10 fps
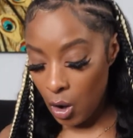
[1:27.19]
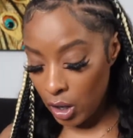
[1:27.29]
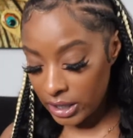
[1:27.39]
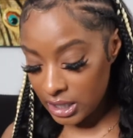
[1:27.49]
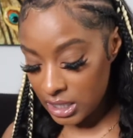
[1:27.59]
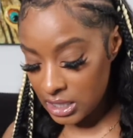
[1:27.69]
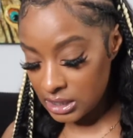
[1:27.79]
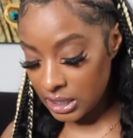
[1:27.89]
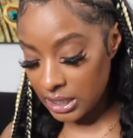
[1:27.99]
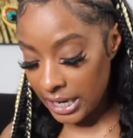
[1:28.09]
on
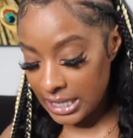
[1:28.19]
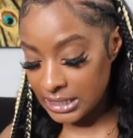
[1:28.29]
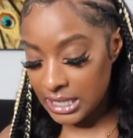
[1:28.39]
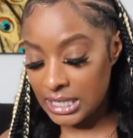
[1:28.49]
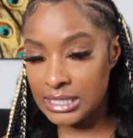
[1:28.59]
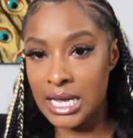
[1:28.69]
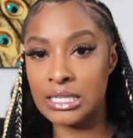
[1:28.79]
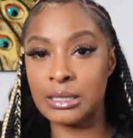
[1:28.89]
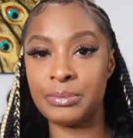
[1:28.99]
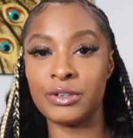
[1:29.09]
this and like i said it
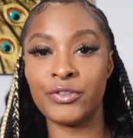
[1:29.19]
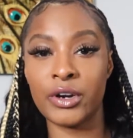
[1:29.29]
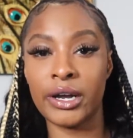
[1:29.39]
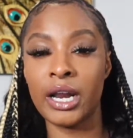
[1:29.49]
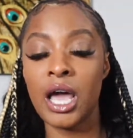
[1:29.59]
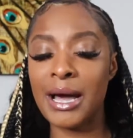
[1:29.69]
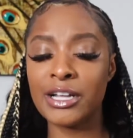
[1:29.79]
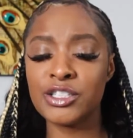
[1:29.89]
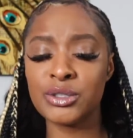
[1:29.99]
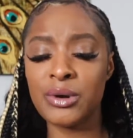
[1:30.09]
ties up in the front
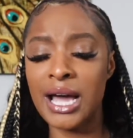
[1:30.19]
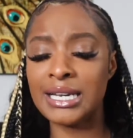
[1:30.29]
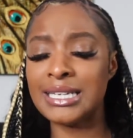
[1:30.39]
mind you i